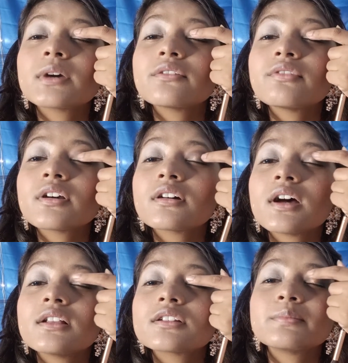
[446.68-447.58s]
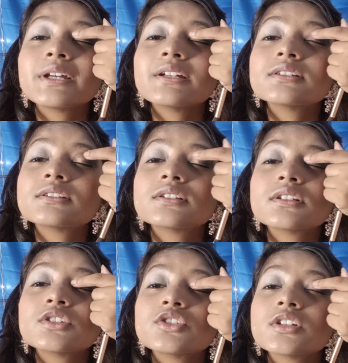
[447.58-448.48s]
my finger, I'll just place this
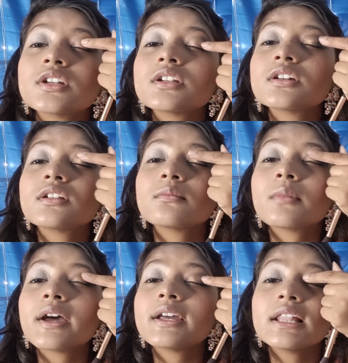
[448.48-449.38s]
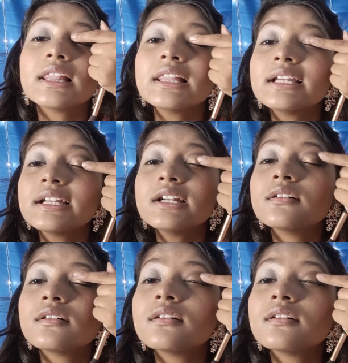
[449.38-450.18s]
shade in my lid.